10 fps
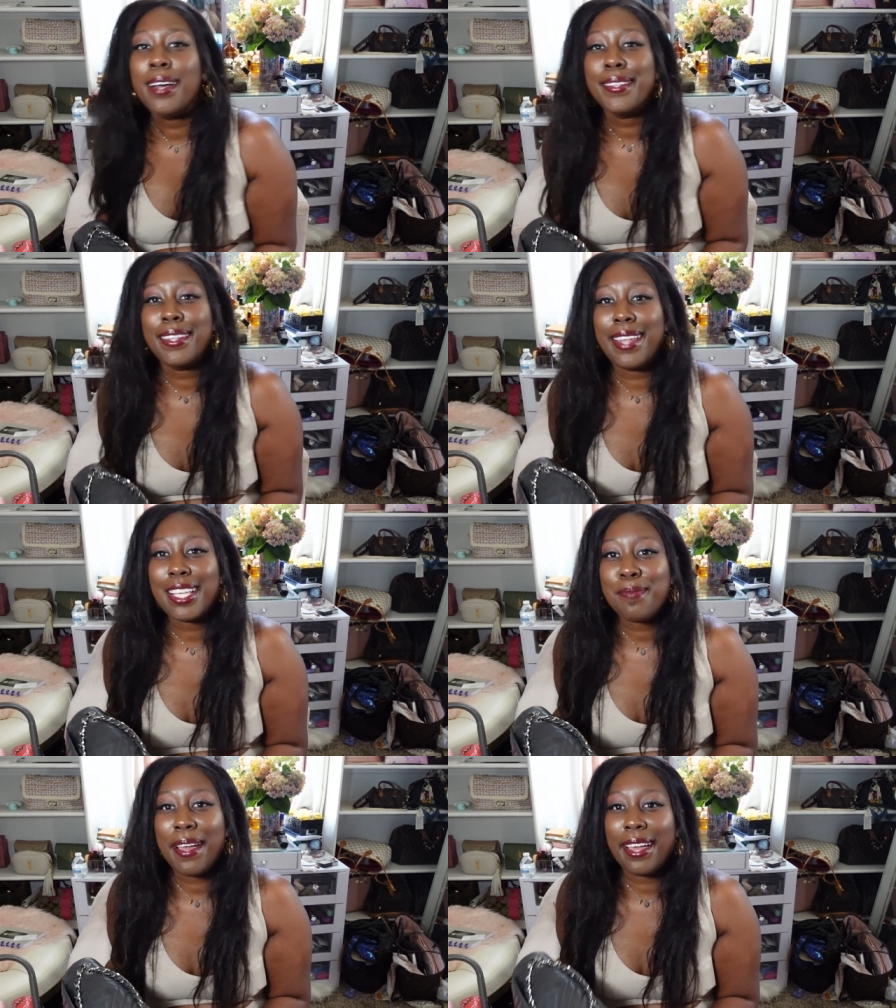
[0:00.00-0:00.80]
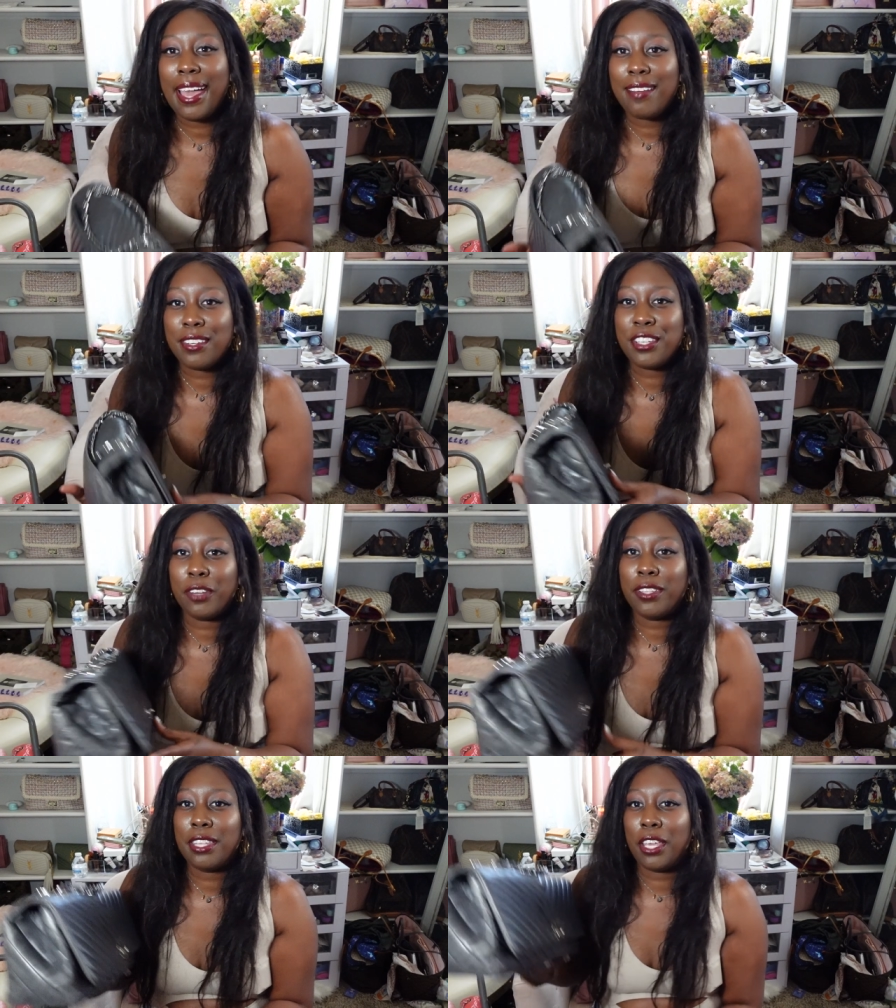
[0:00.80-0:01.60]
So the next bag I have to
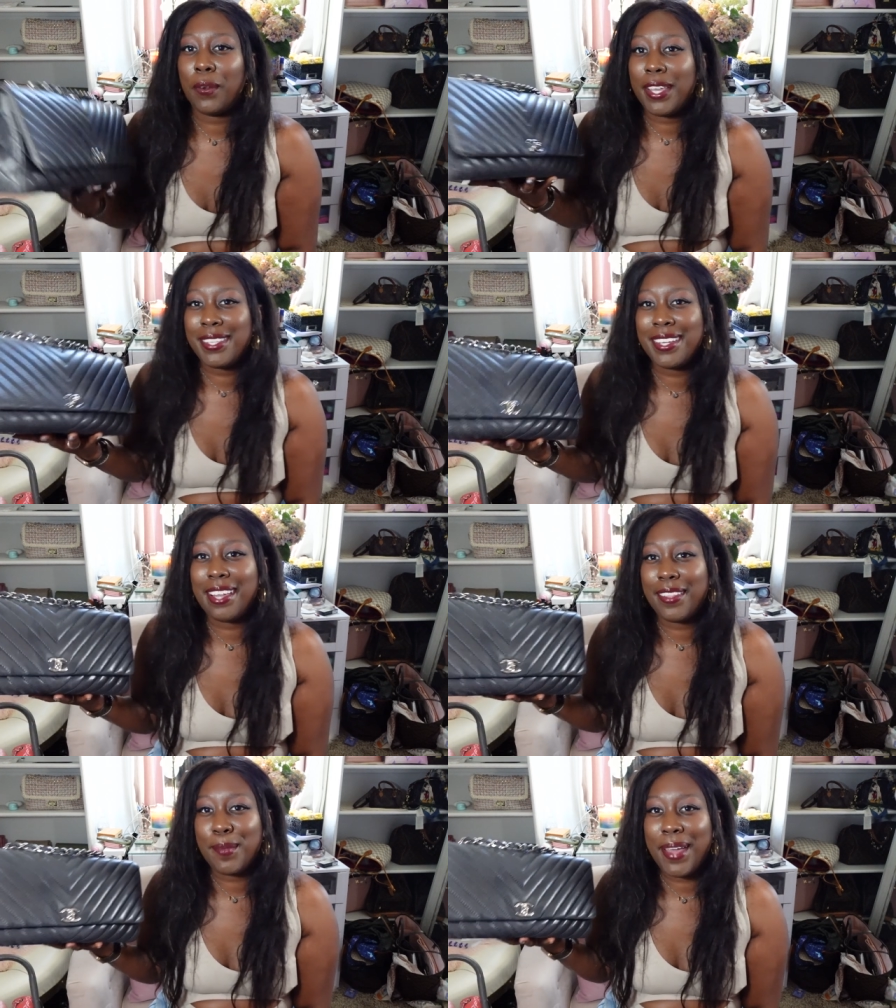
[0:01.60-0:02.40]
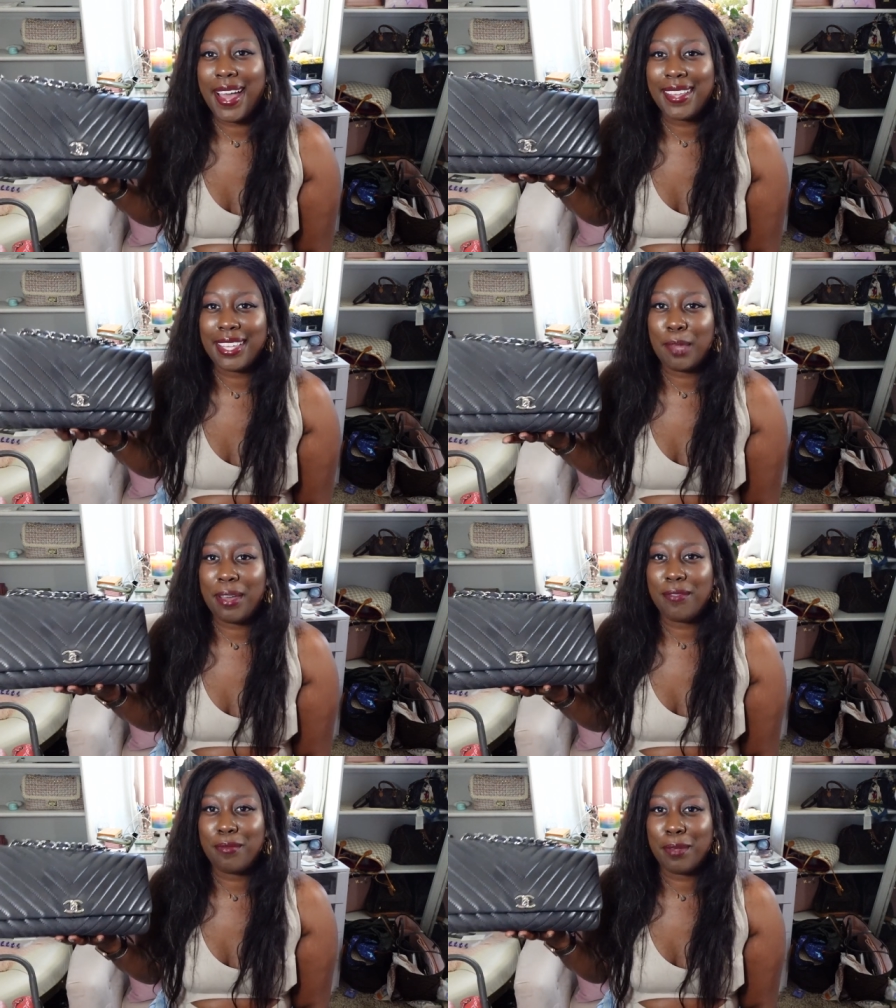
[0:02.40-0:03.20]
share with you is another bag that I
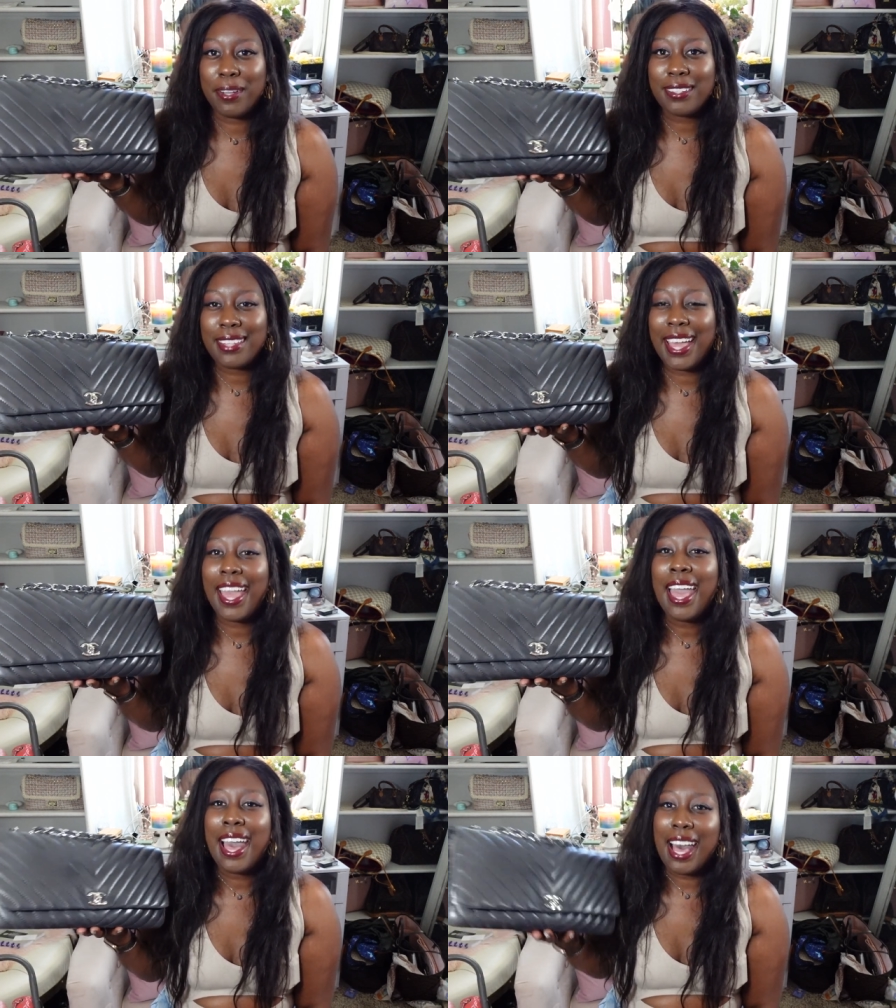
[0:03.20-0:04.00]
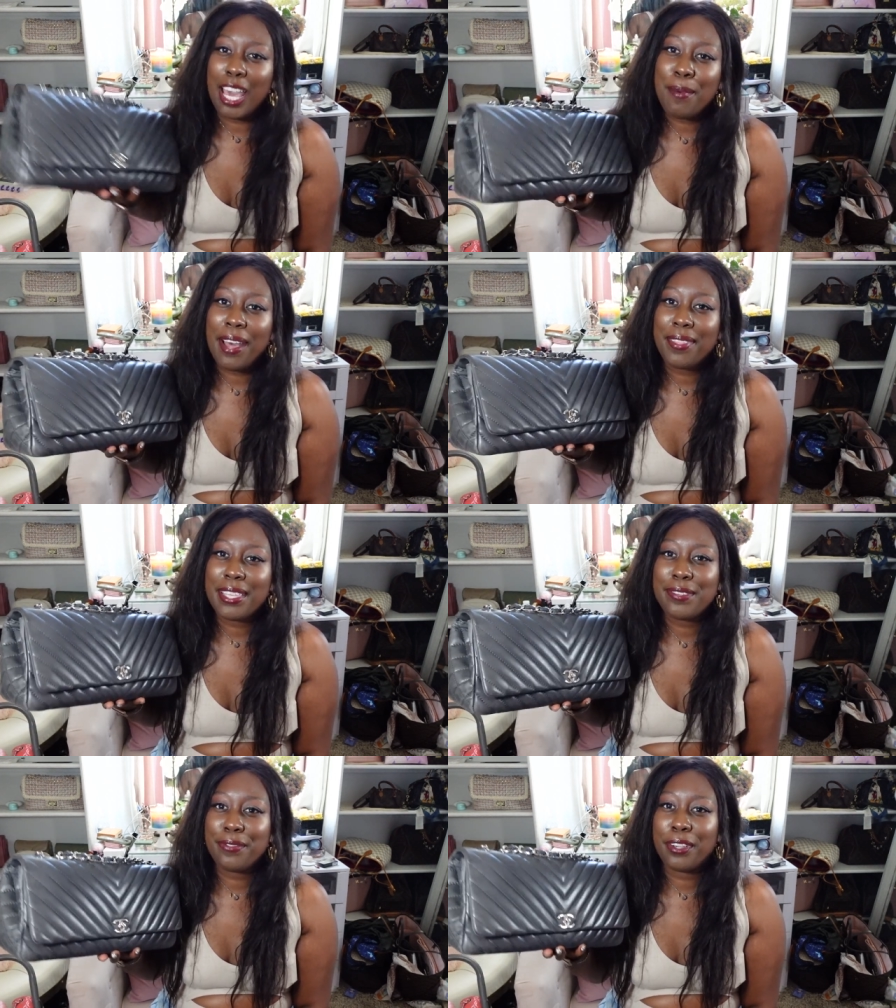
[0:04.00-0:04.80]
bought for my birthday. I bought
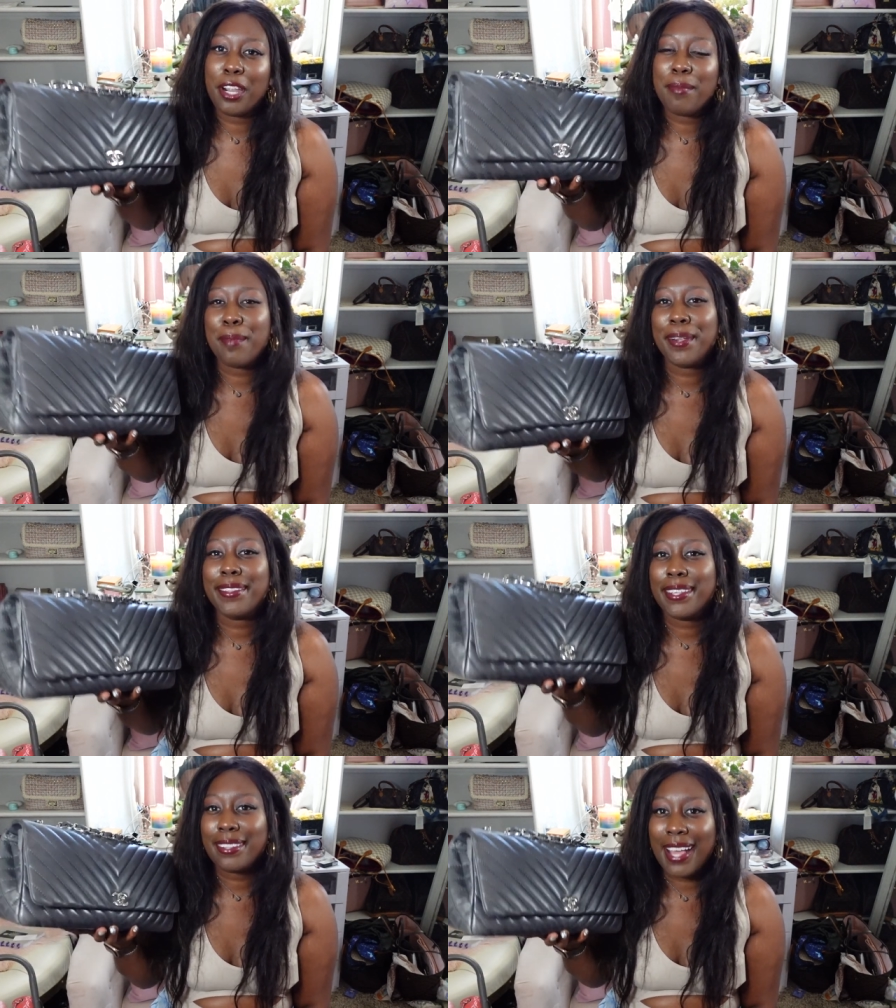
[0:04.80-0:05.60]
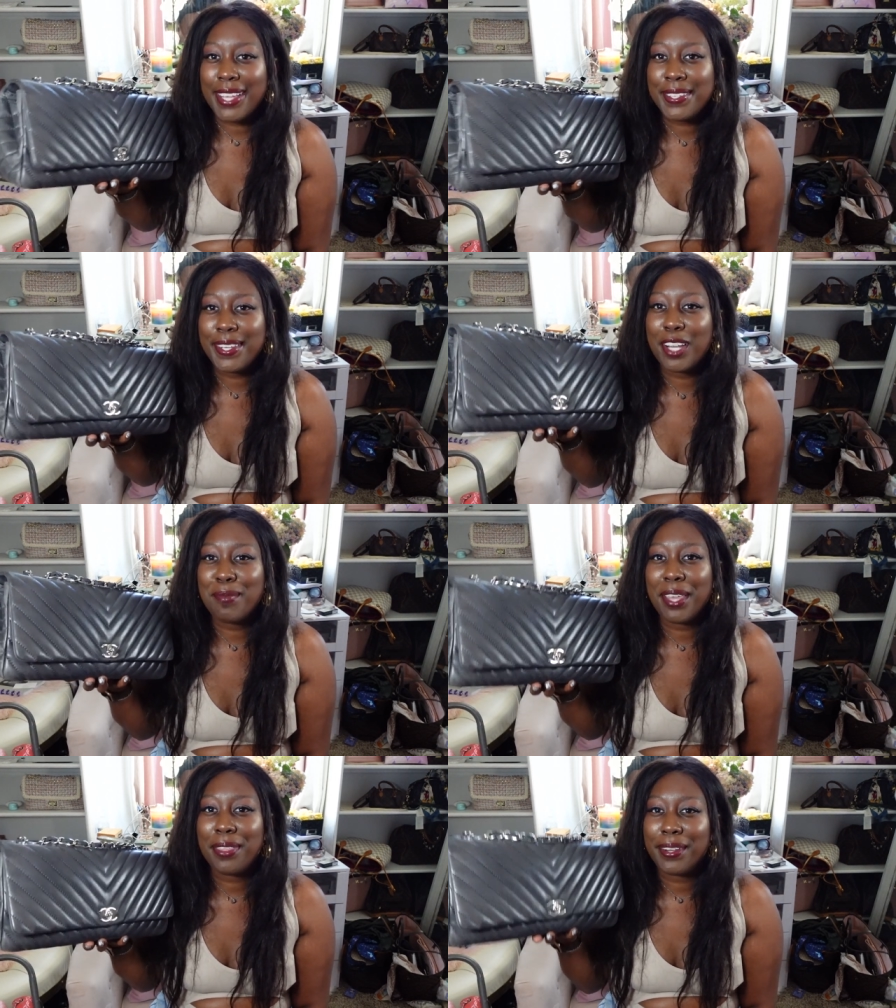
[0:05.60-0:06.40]
this for my birthday last year,
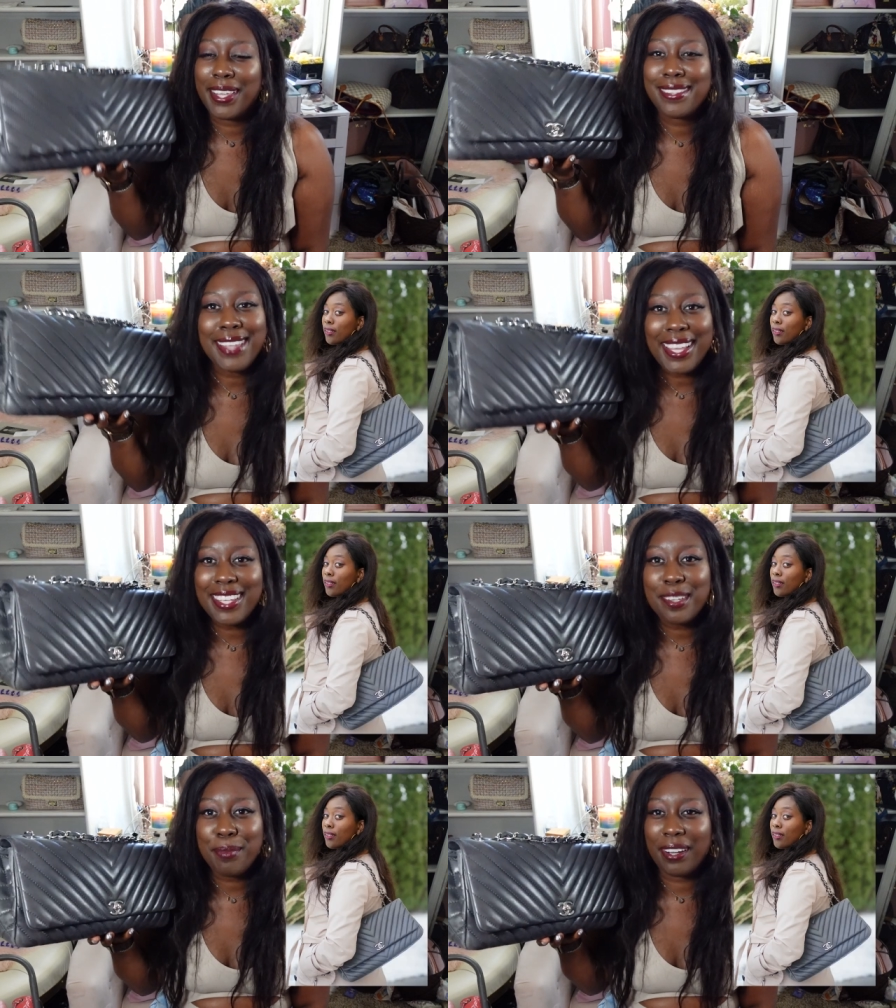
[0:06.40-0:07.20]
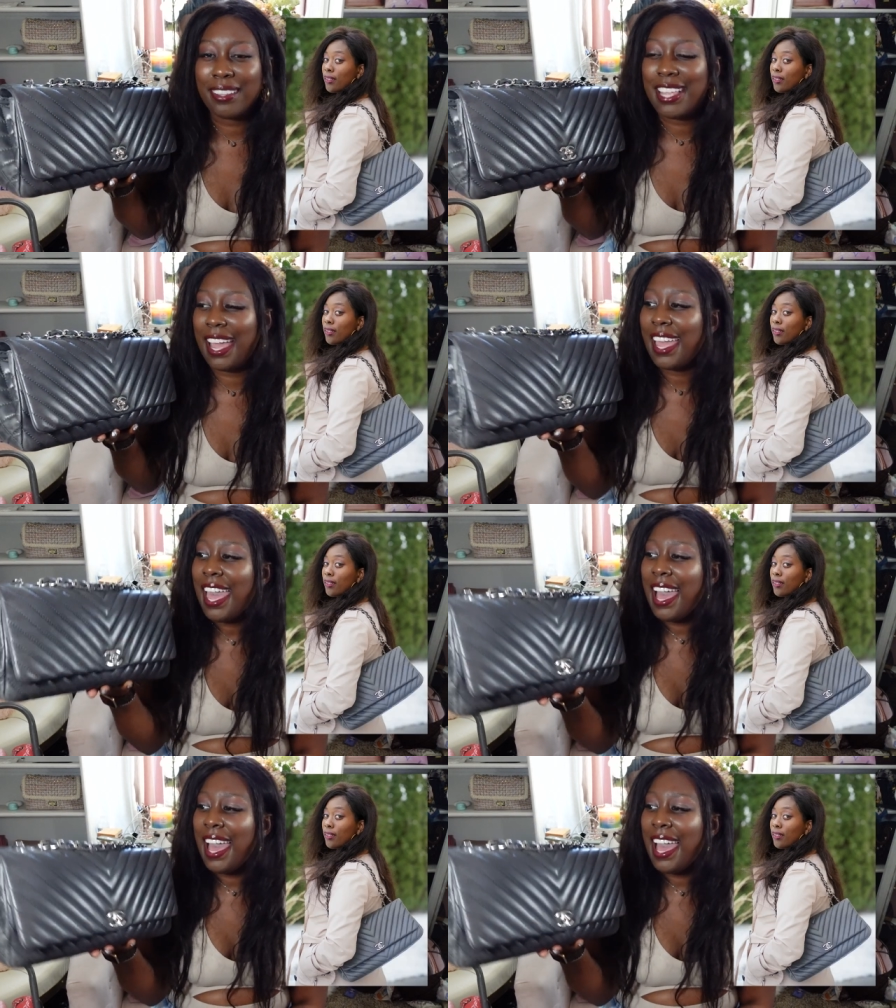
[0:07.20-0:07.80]
my 32nd birthday.